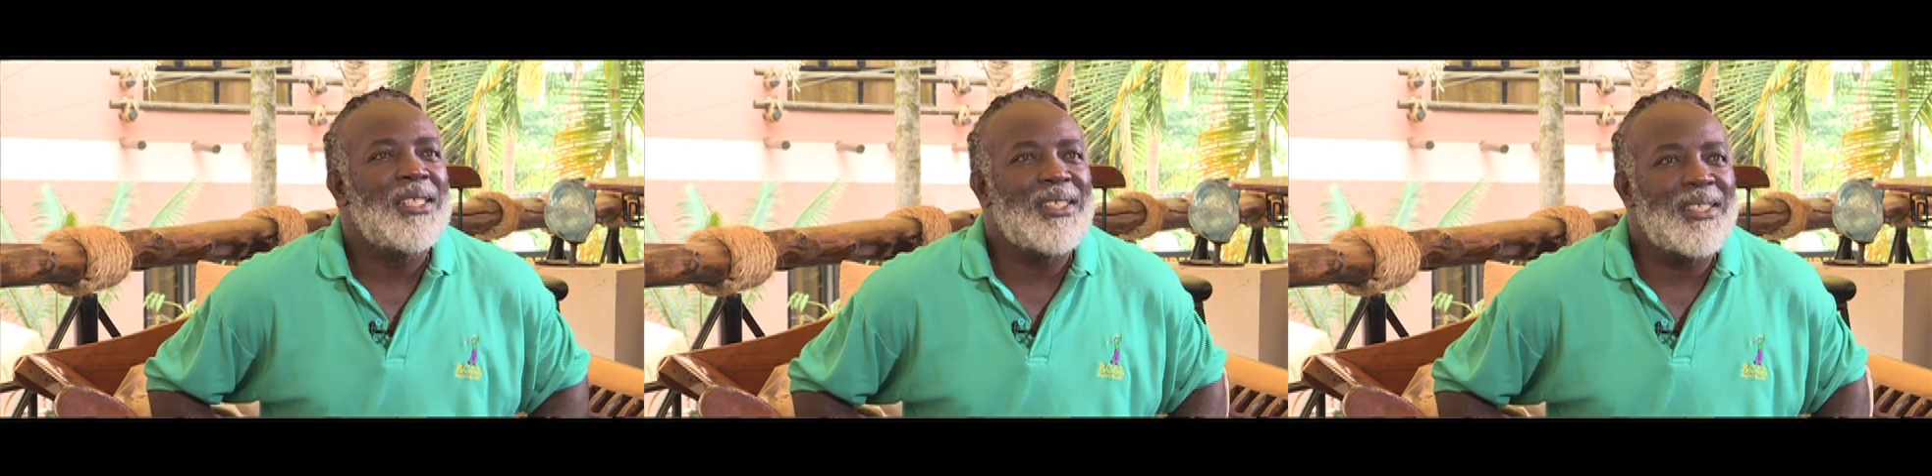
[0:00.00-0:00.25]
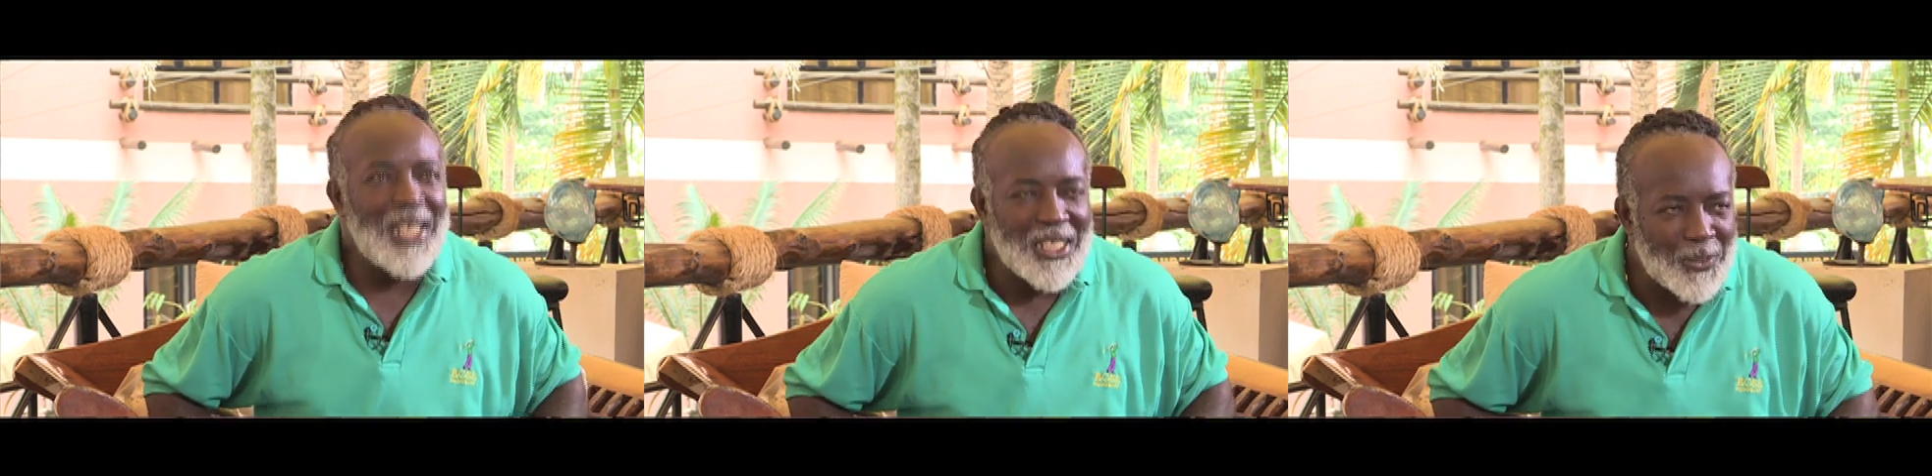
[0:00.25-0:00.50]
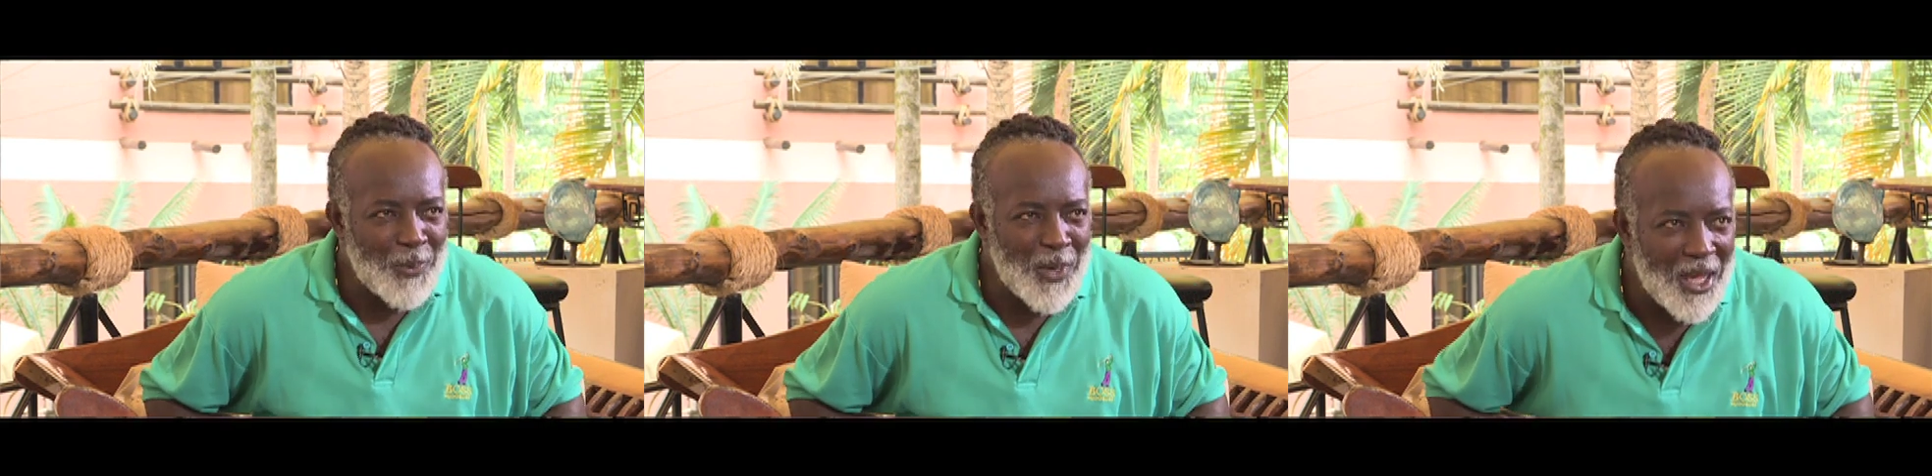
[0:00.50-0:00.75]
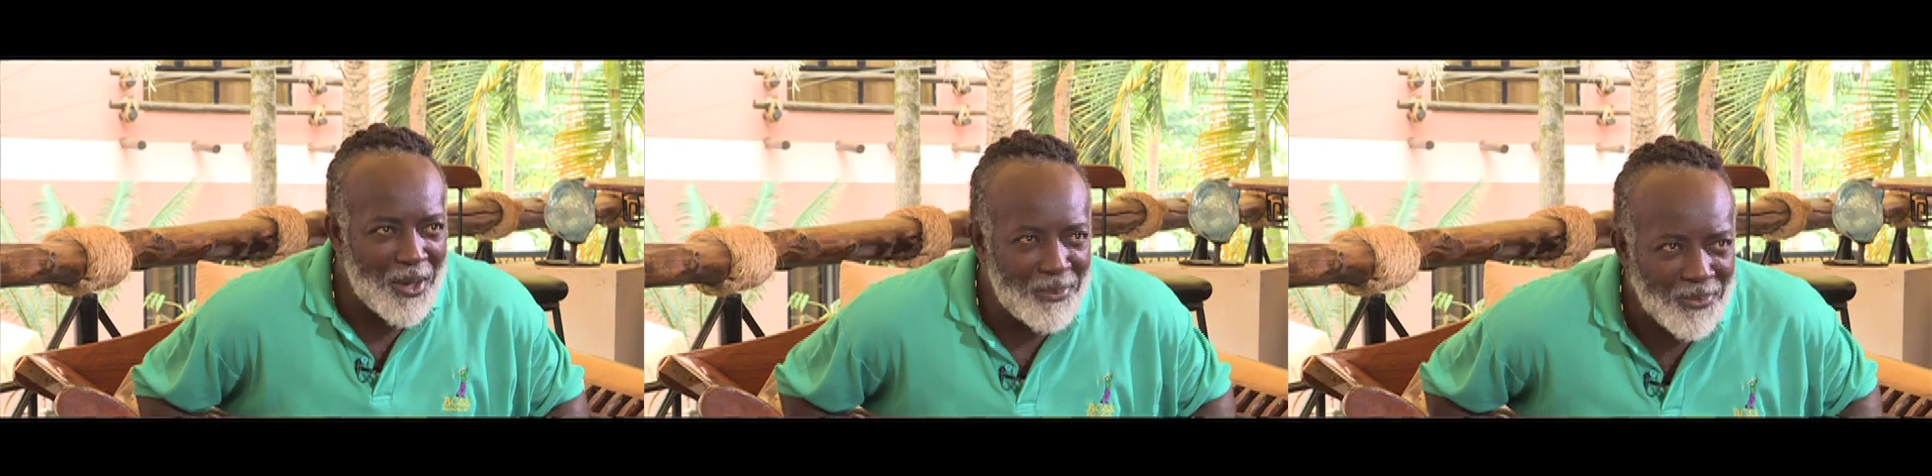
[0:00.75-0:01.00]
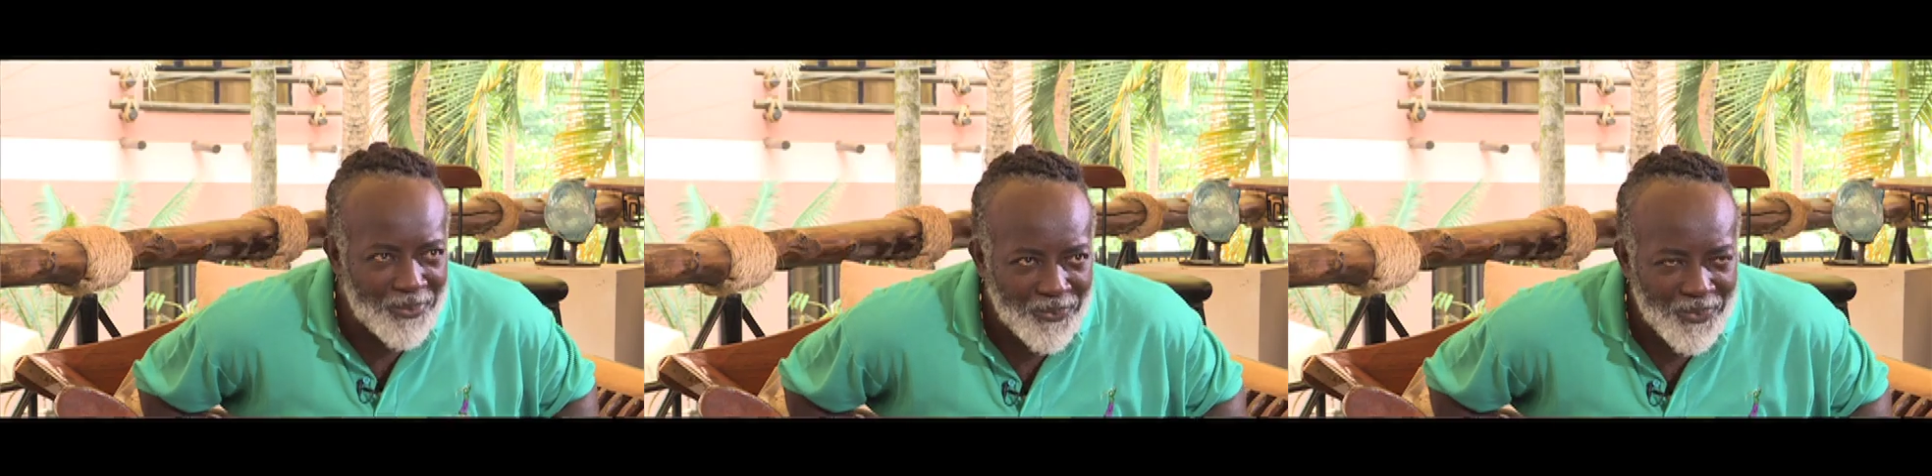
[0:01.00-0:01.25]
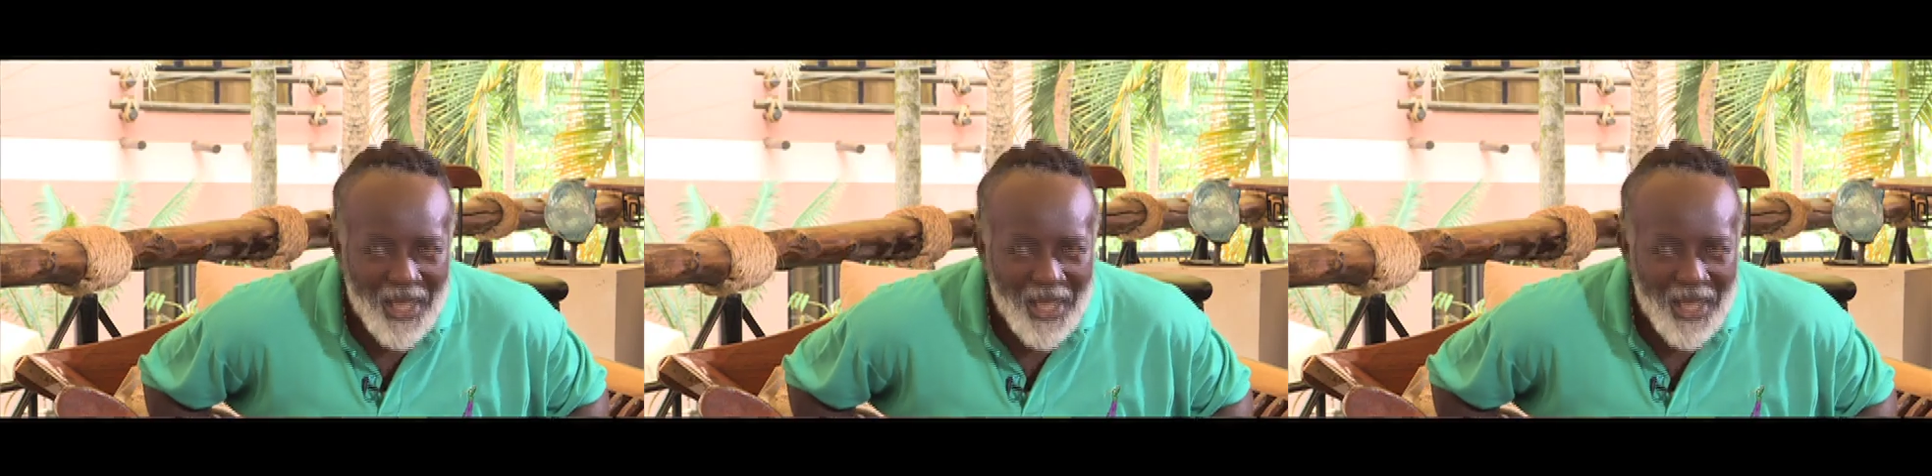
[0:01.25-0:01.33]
6 p.m.